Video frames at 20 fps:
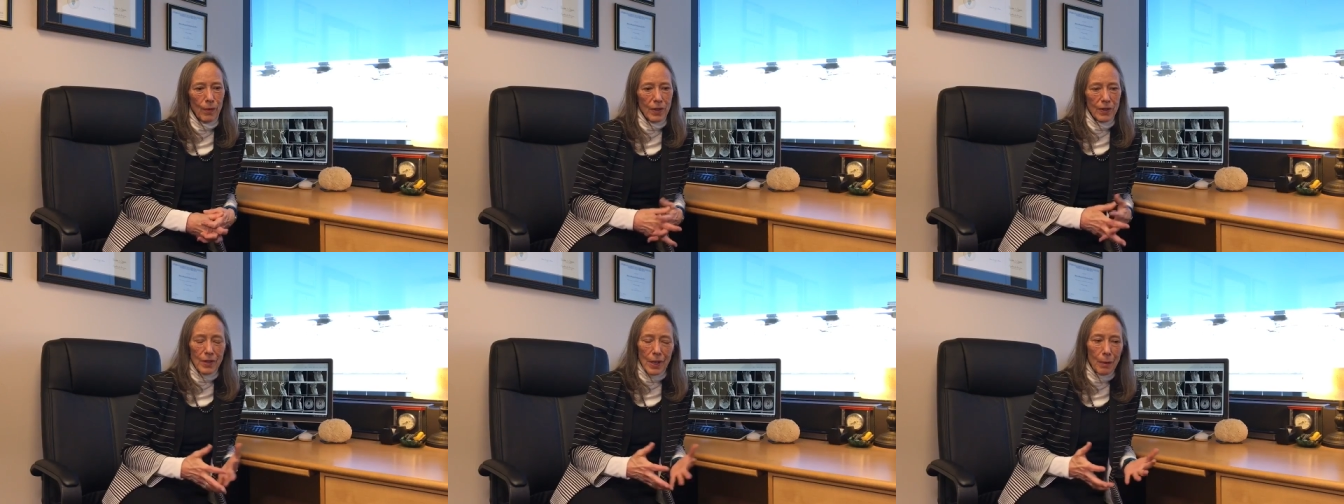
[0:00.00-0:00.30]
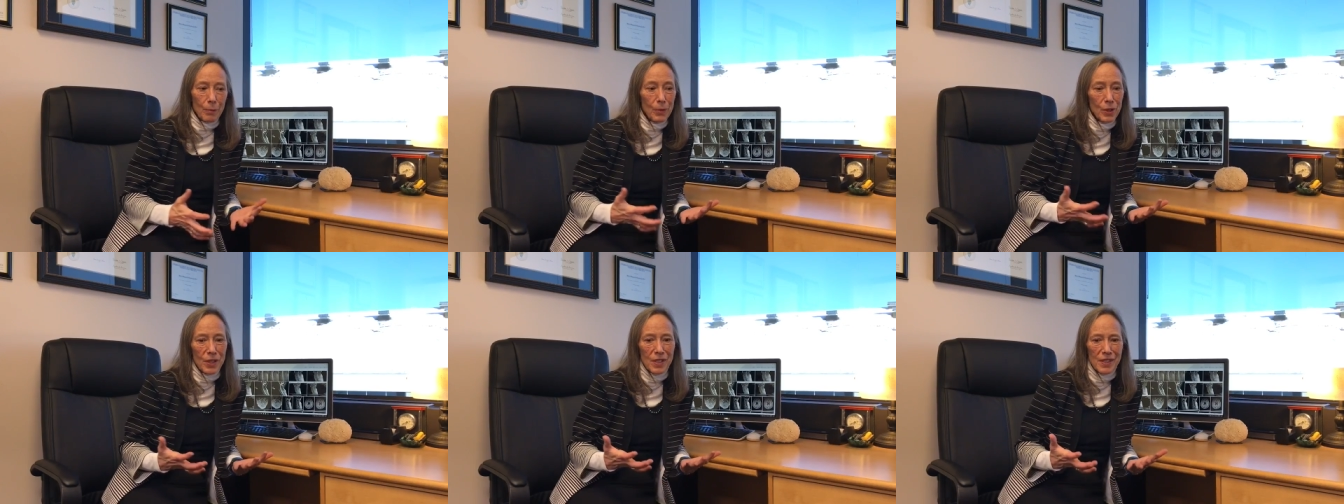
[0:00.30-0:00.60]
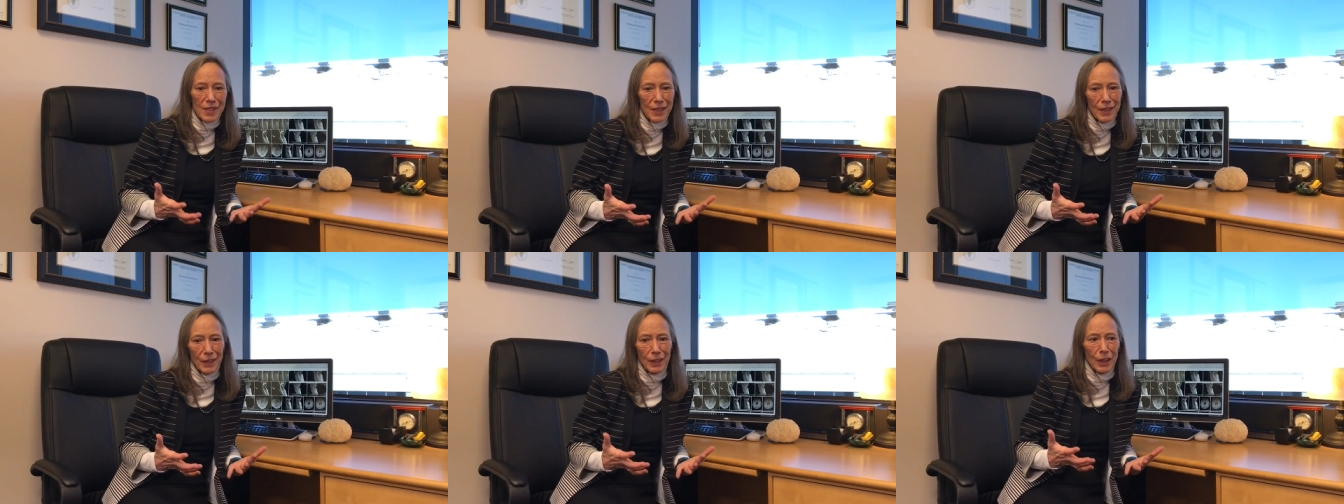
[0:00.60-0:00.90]
numbness,
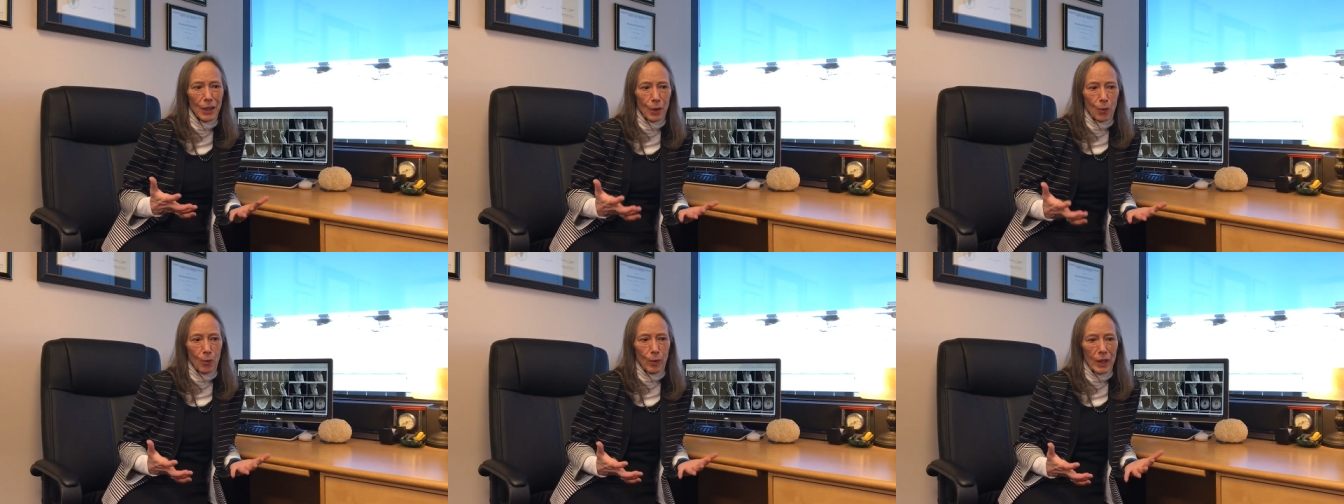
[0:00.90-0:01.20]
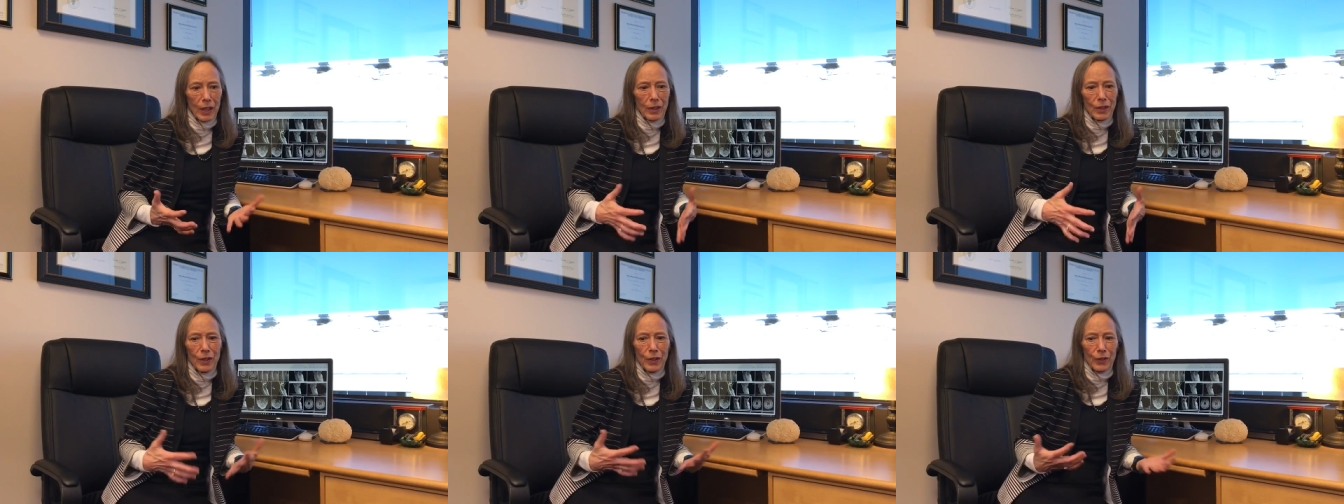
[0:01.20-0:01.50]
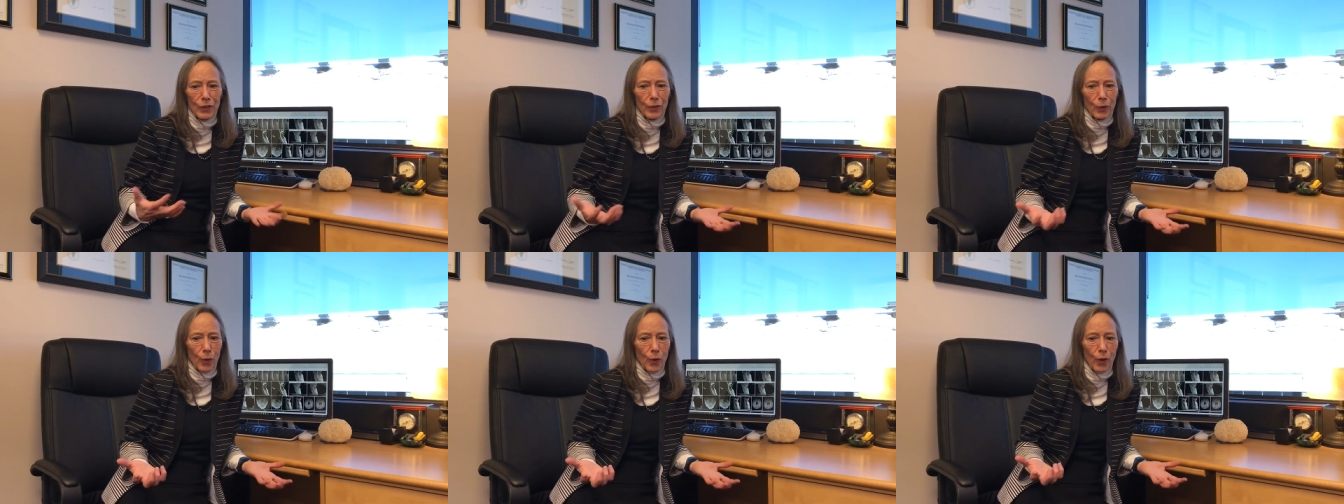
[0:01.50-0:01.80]
tingling,
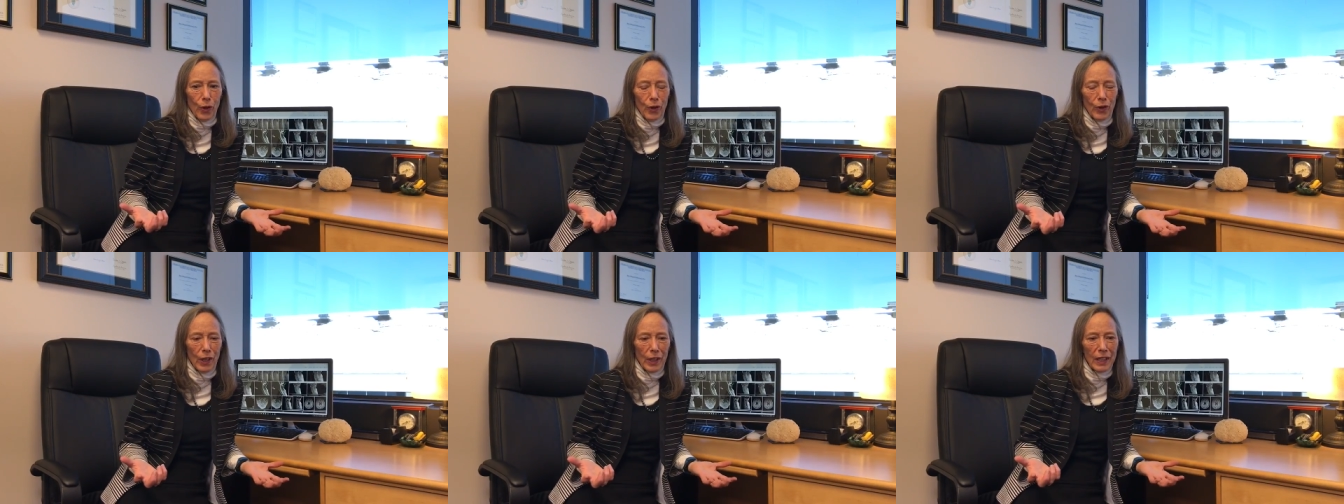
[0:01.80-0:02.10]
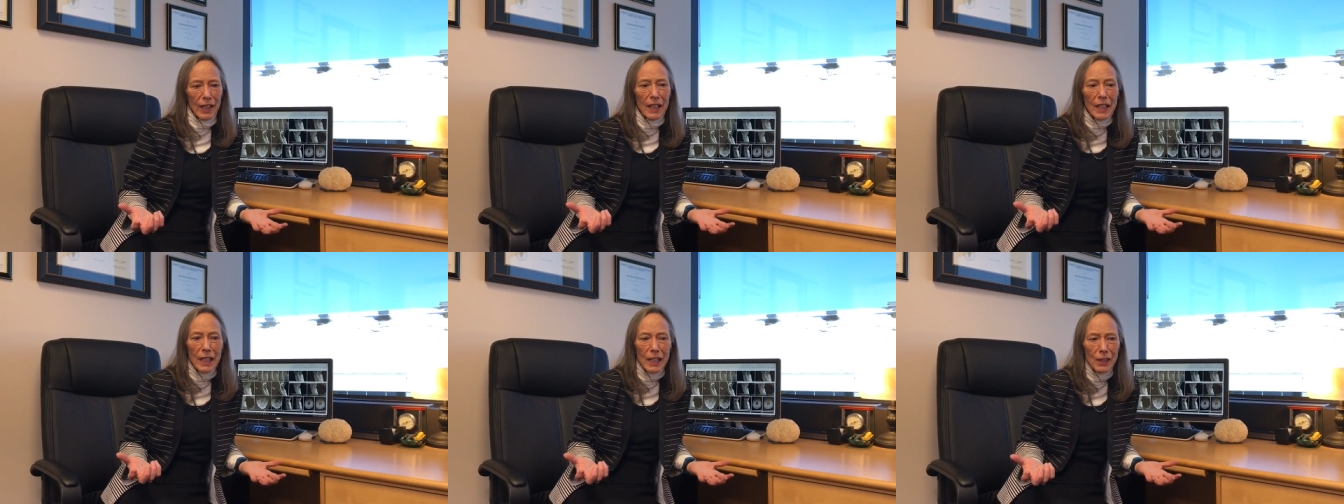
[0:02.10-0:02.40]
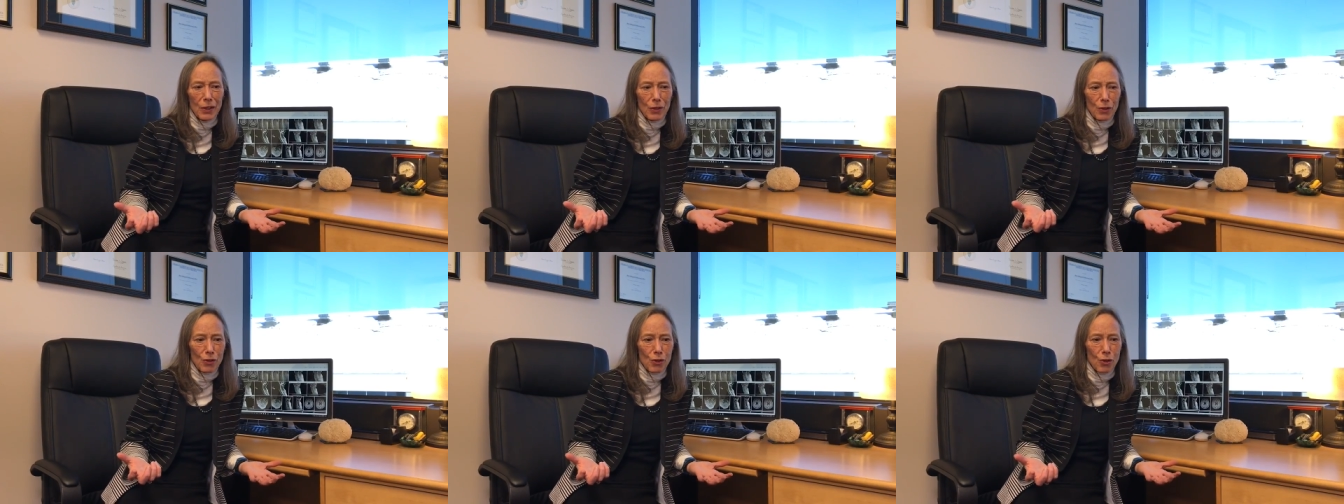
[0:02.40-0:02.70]
weakness, or a kink
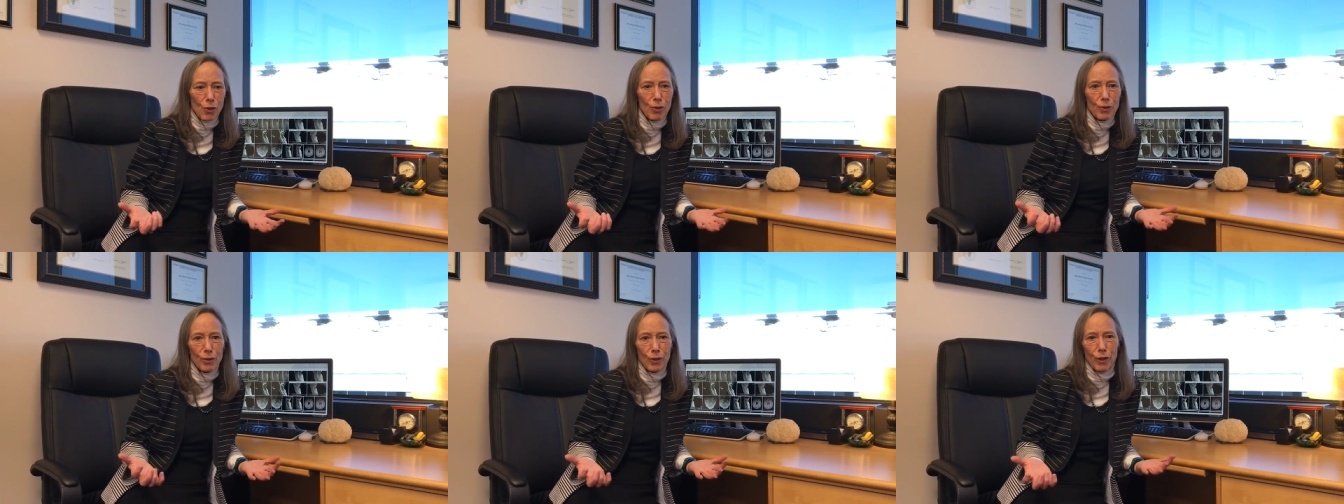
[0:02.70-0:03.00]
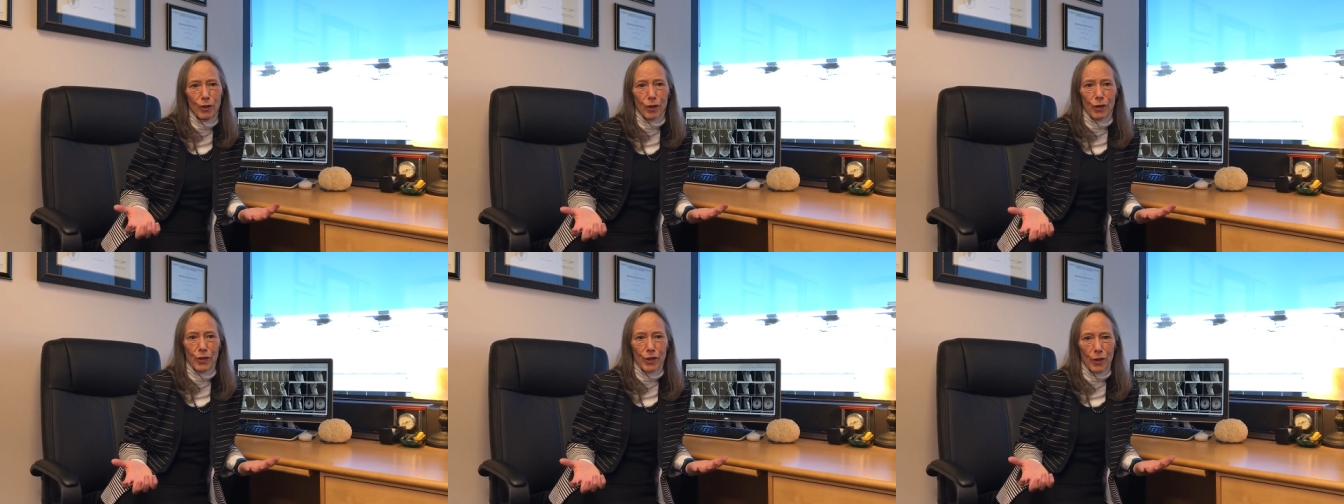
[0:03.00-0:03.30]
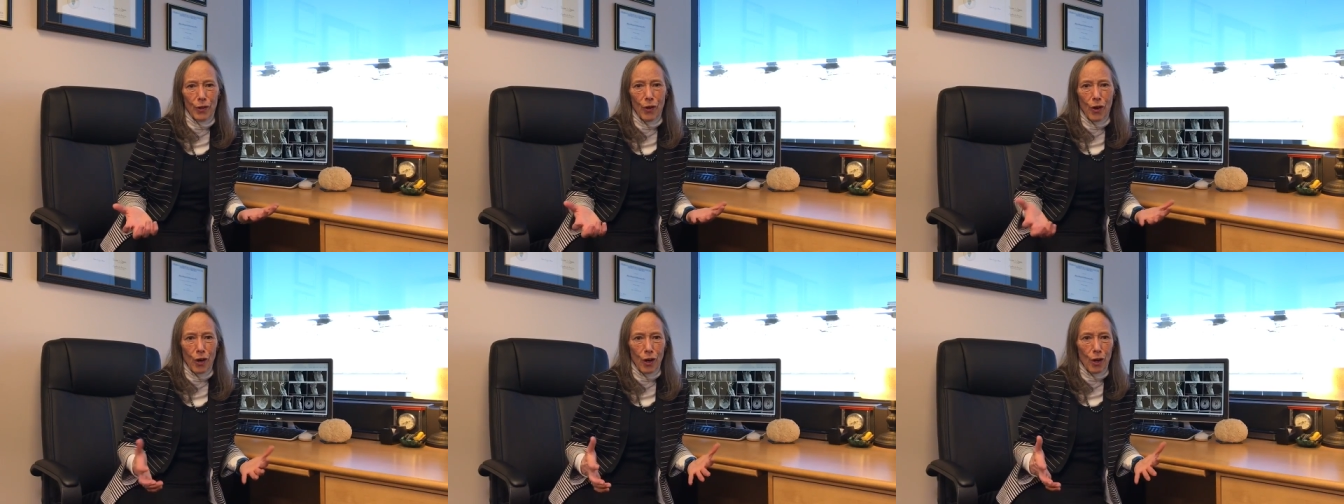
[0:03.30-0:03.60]
in their shoulder or
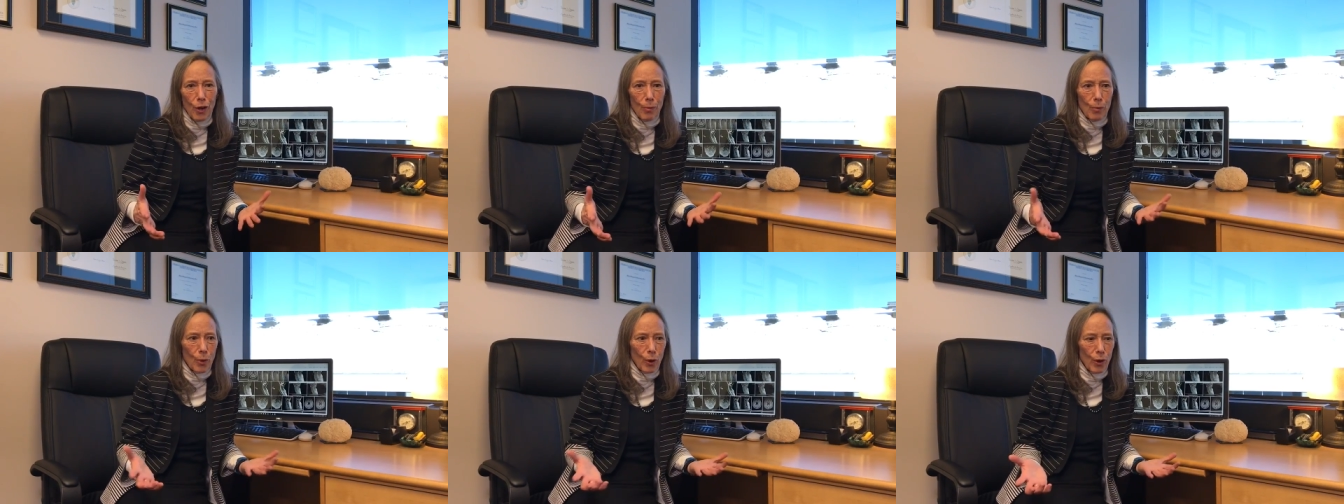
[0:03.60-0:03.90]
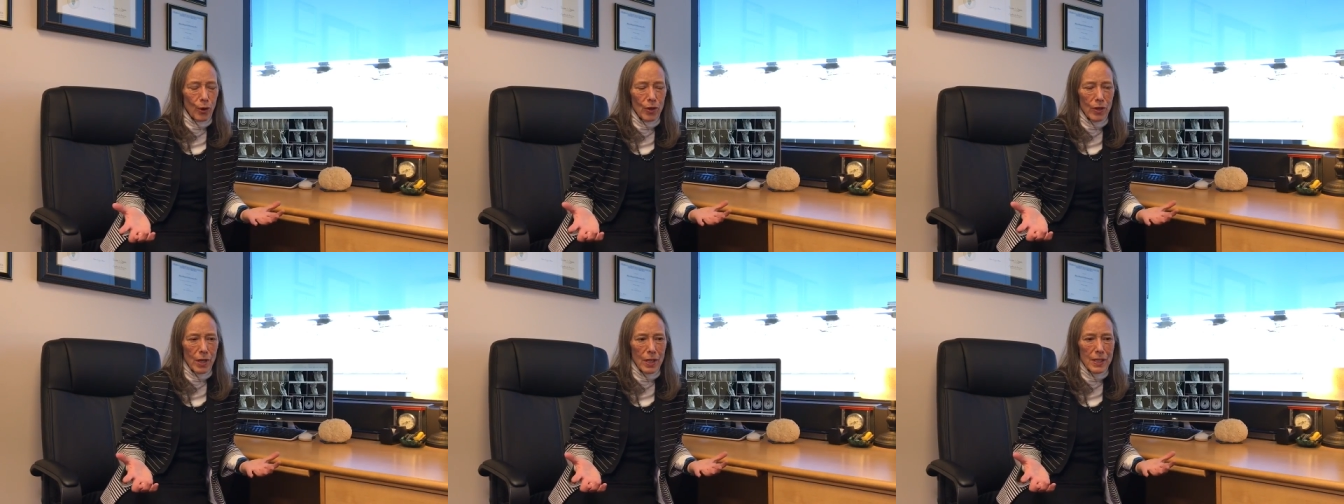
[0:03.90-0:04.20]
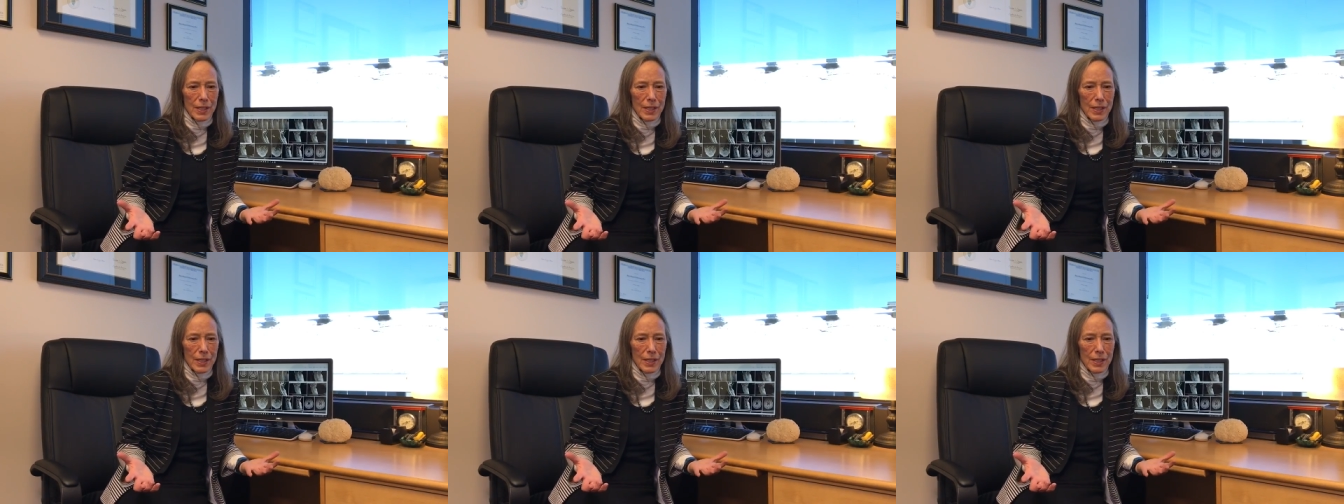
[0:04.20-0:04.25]
their arm, or